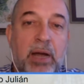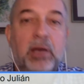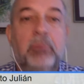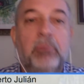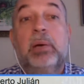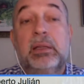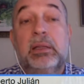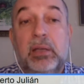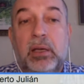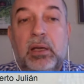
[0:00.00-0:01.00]
But
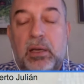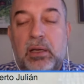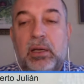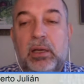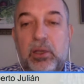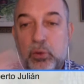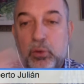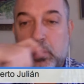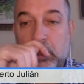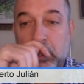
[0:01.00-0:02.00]

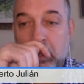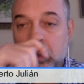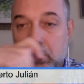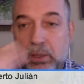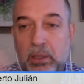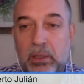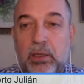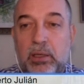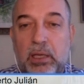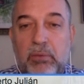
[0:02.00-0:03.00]
usually,
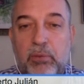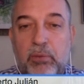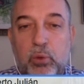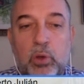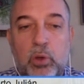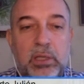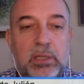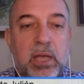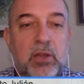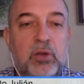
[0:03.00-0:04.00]
if you want this kind of
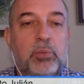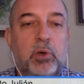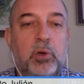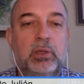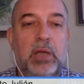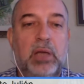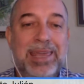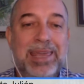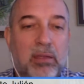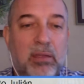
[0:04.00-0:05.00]
support, I
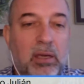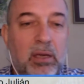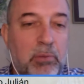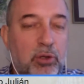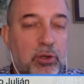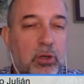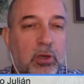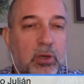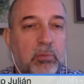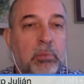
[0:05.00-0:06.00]
think, I'm not sure,
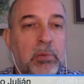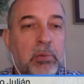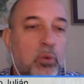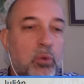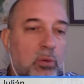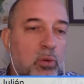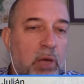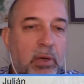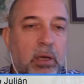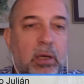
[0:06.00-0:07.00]
maybe you have
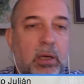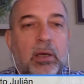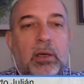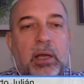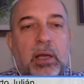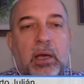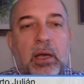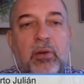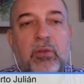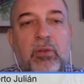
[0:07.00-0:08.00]
other
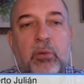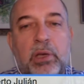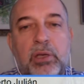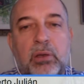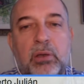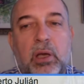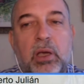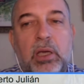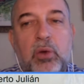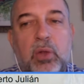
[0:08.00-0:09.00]
information,
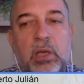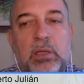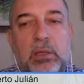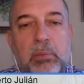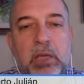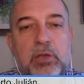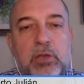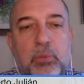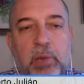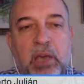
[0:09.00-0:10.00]
Udacity makes you
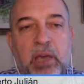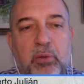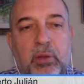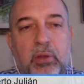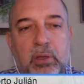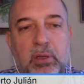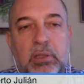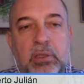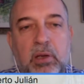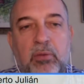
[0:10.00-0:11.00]
pay for this
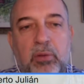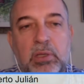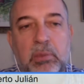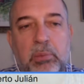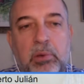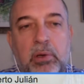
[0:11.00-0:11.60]
support.